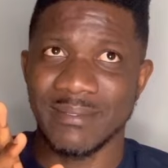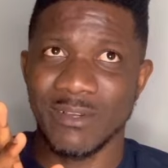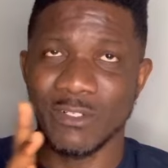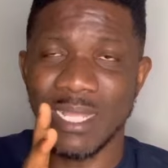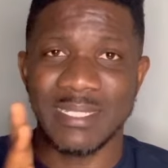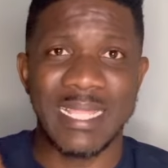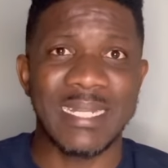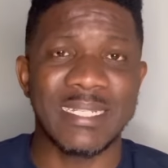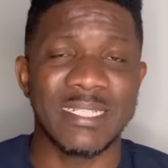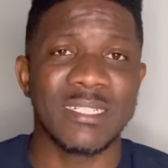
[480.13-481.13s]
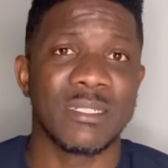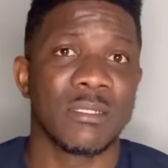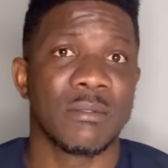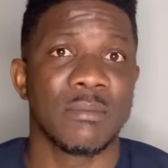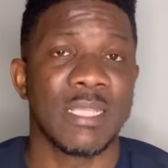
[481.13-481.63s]
understanding,
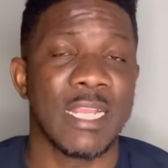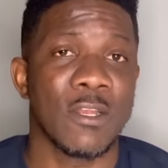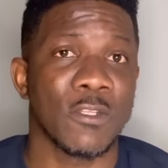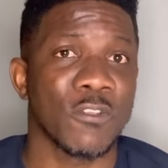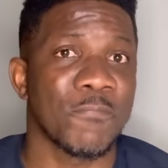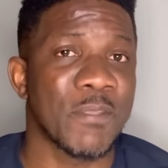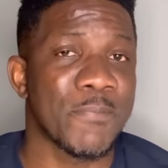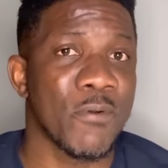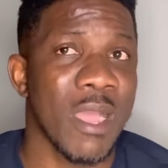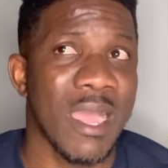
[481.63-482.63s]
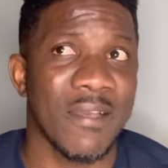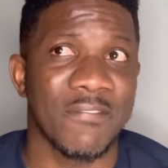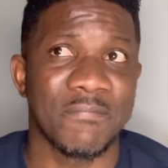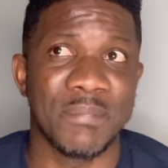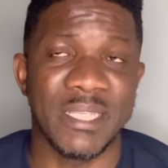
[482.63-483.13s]
a lot of people
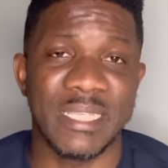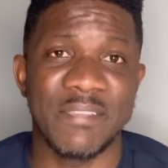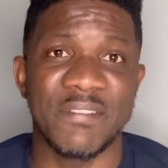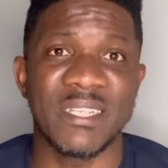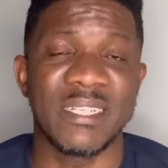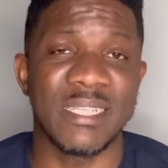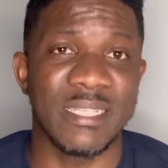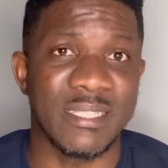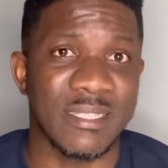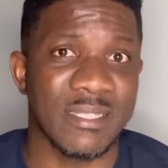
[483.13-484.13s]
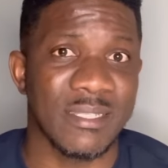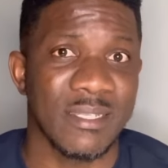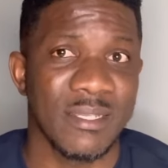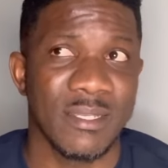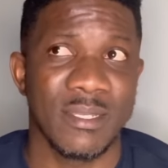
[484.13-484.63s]
have been given this
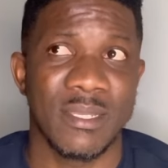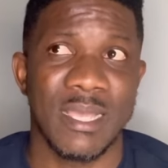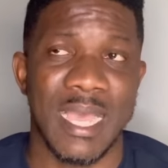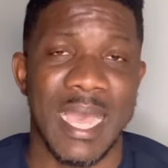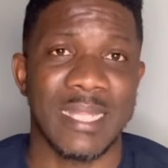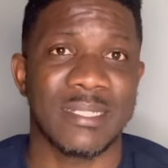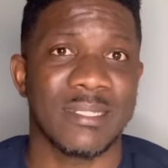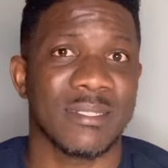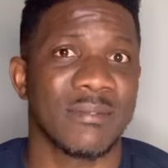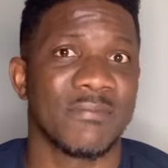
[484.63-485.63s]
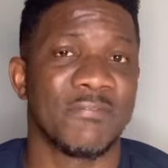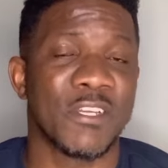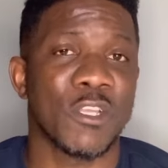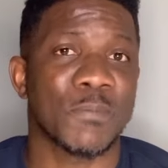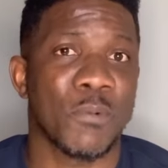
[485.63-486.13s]
at
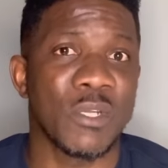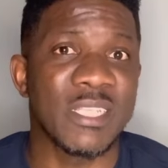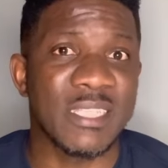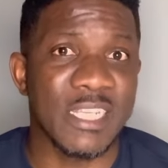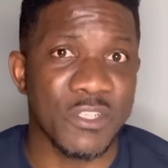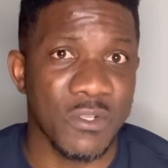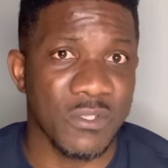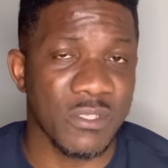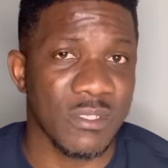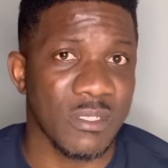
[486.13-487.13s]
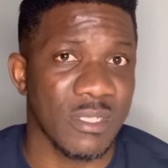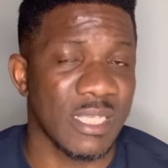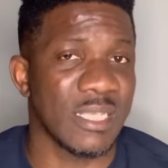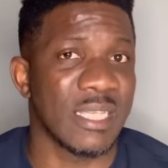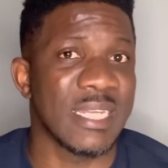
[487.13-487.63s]
various police stations
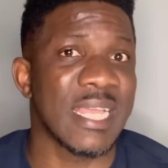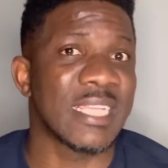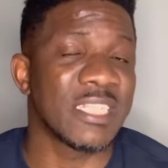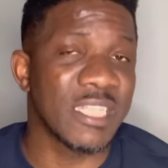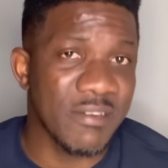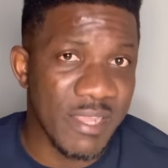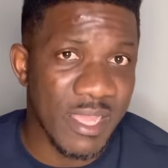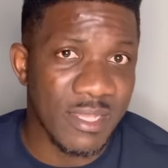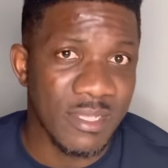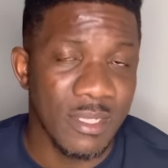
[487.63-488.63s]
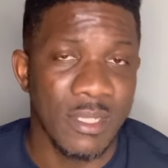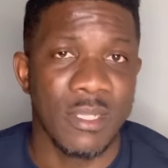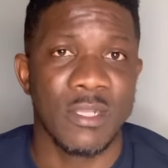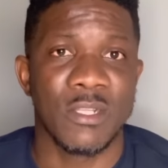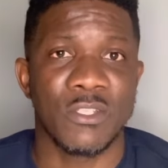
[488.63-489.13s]
in Nigeria.
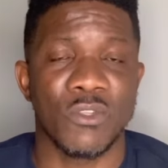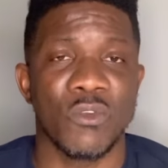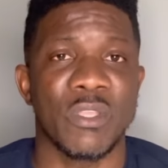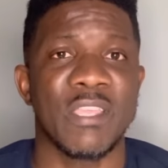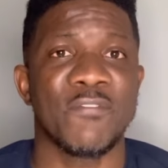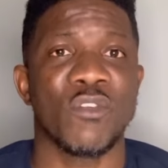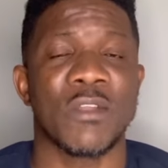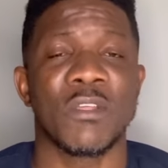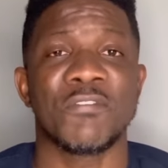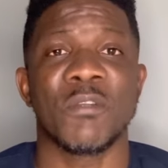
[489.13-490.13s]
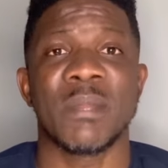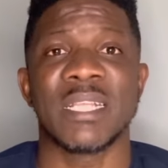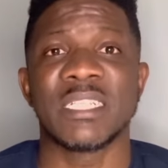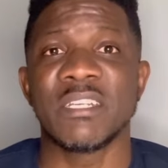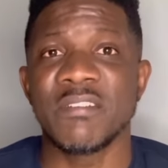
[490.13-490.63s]
So if you are not from
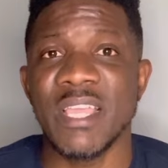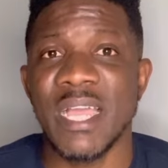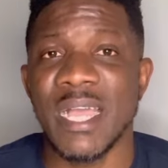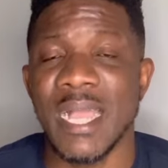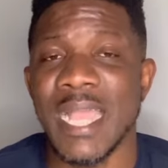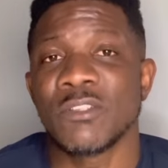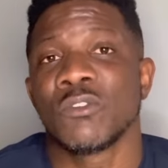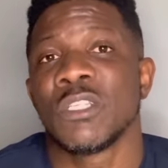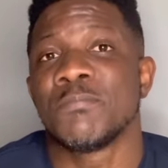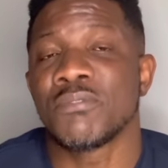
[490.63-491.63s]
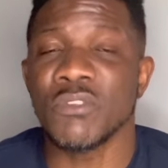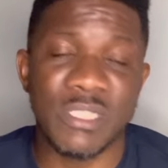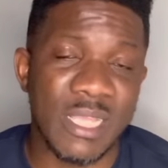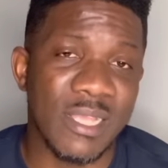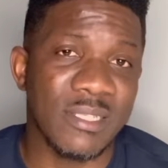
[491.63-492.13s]
Nigeria, I don't know the
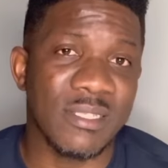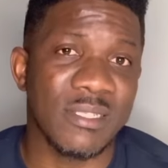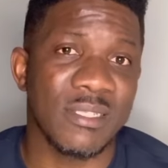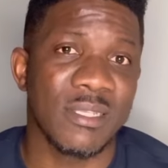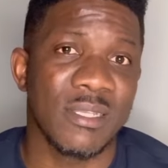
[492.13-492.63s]
process